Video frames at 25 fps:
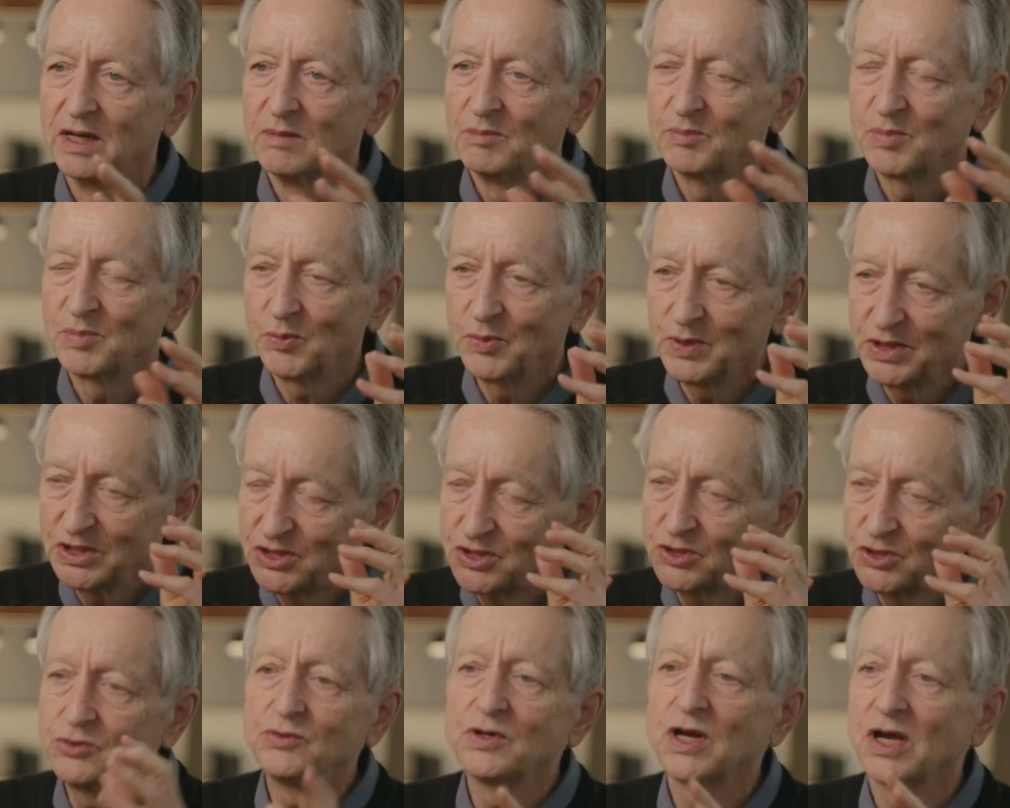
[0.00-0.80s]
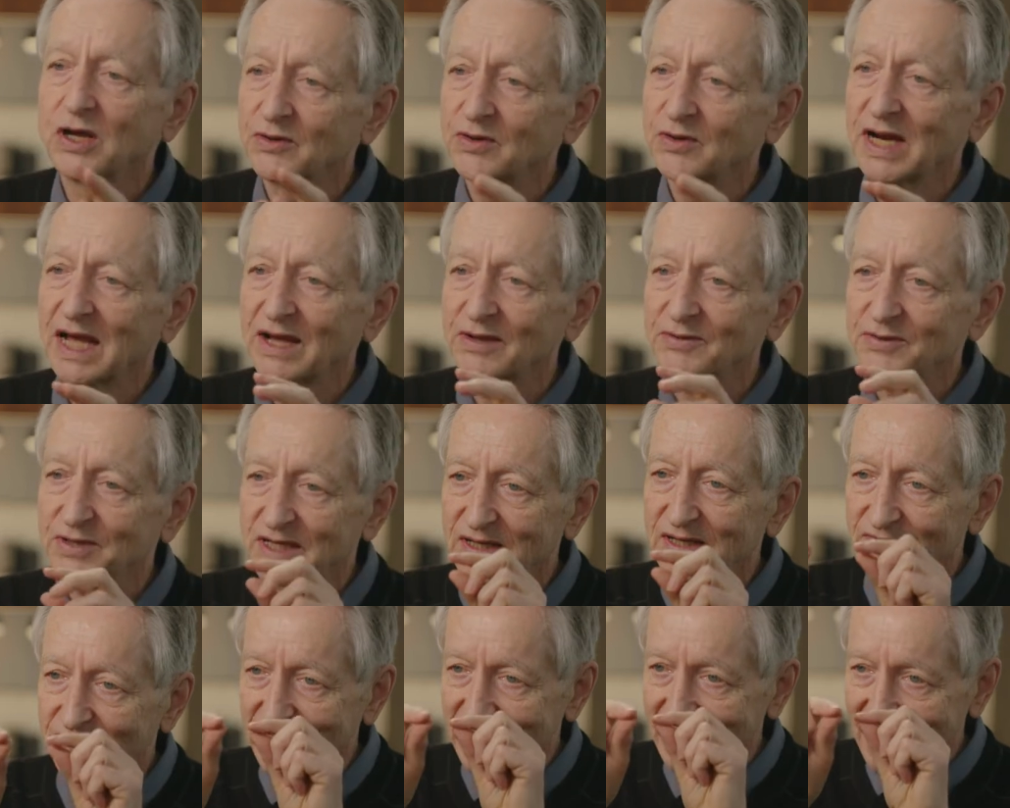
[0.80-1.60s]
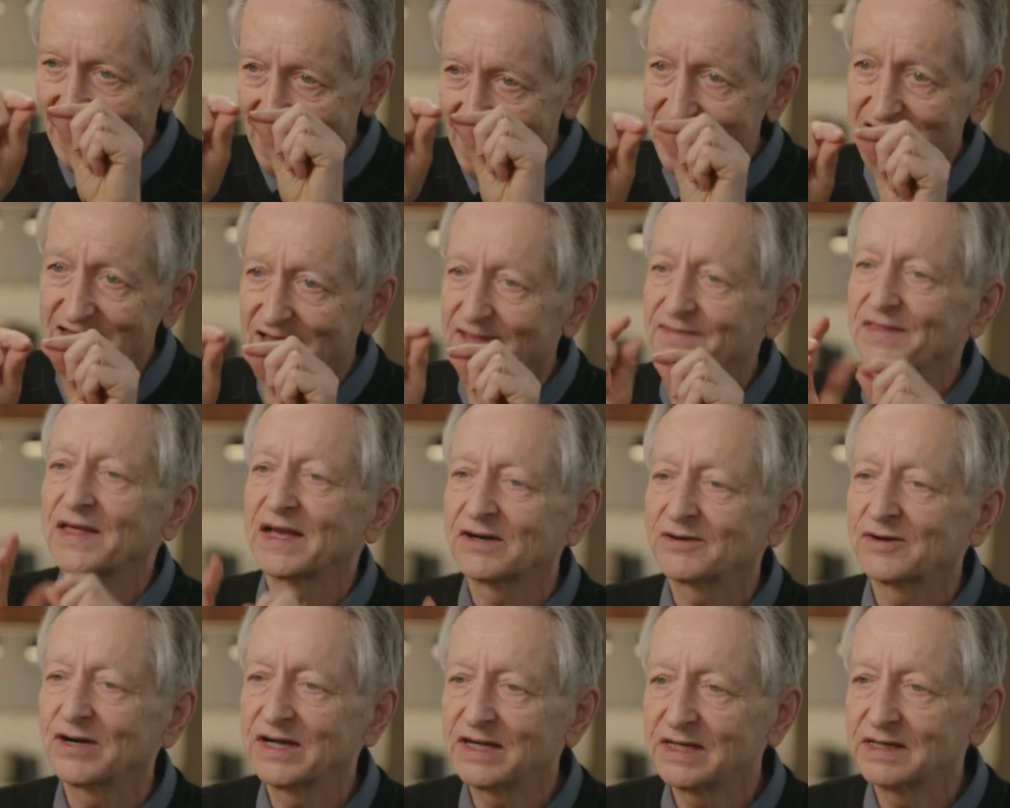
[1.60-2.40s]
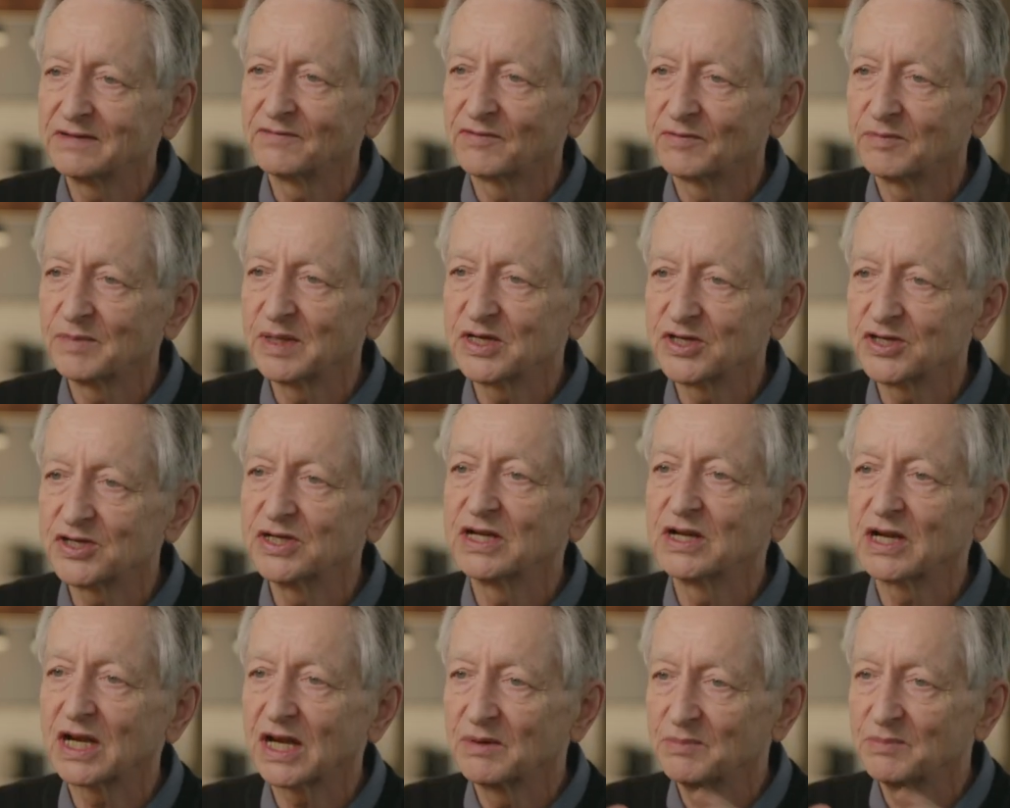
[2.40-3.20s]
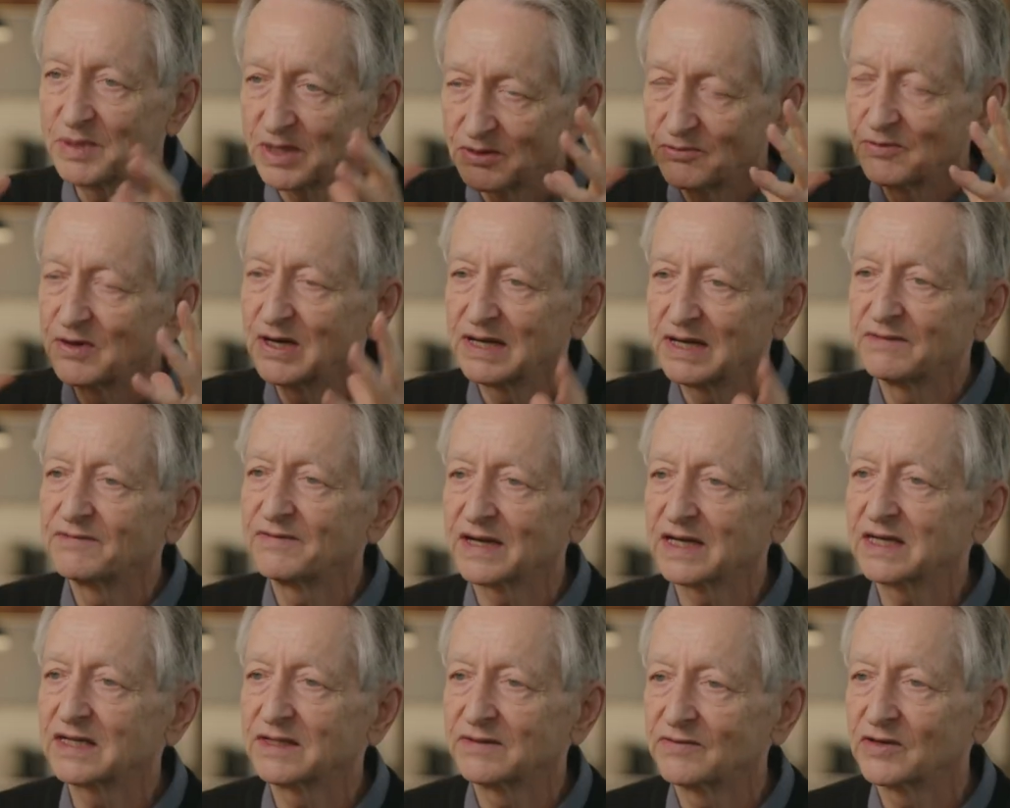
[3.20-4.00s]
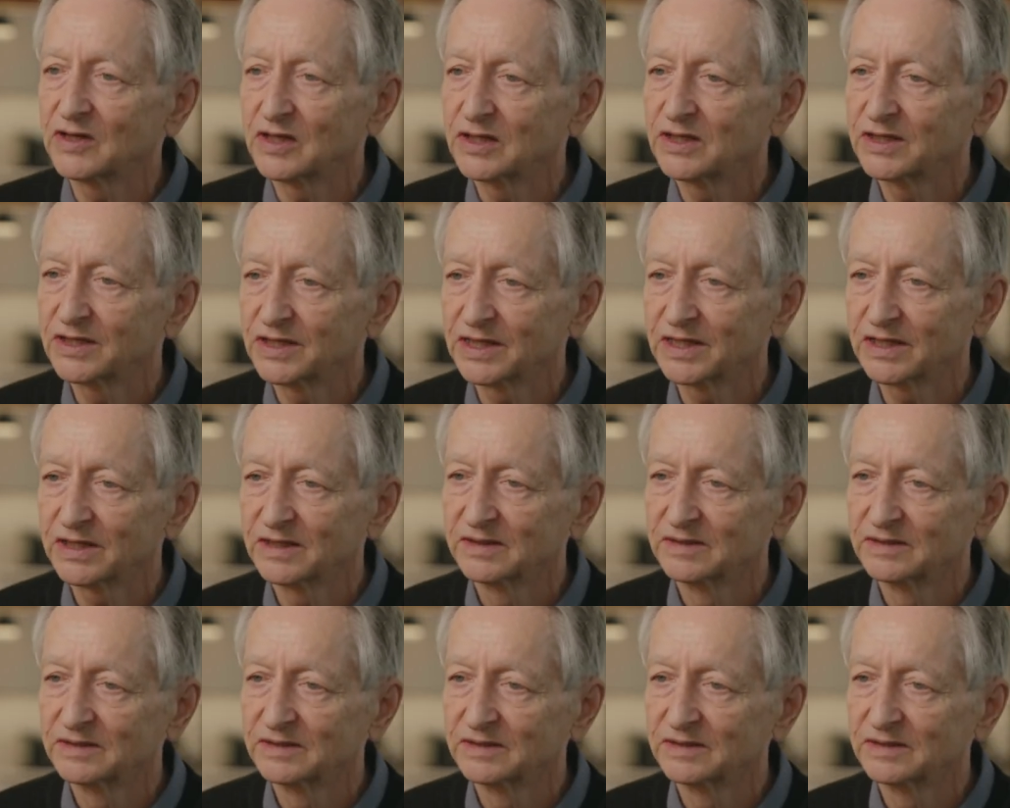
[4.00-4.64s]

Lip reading: But we do know now that if it can get that gradient information, it can be really effective at learning.